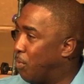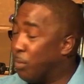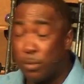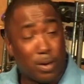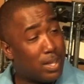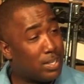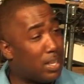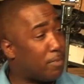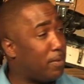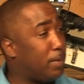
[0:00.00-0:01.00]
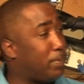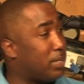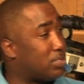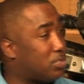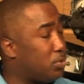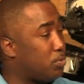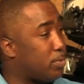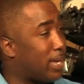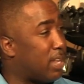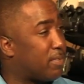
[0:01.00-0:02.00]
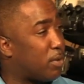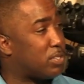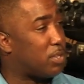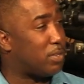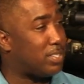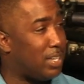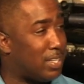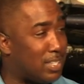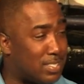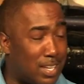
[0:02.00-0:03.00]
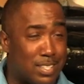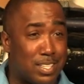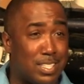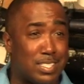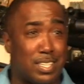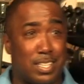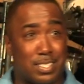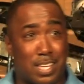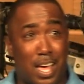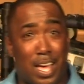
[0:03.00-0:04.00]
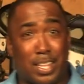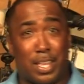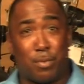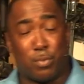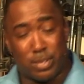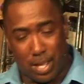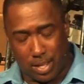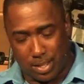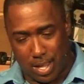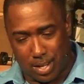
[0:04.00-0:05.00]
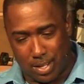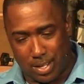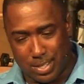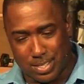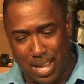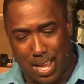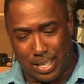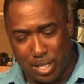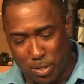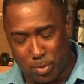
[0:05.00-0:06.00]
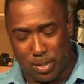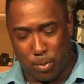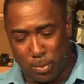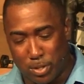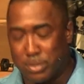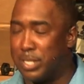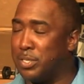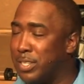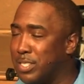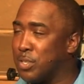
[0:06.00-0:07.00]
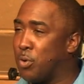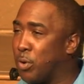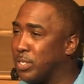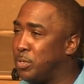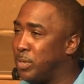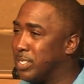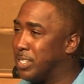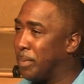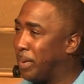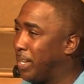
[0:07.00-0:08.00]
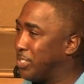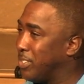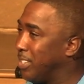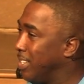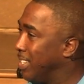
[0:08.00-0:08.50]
When we read in that Philippians 2, when we got to verse 13, it says, "It is God it is God in you that wills and does according to his good pleasure."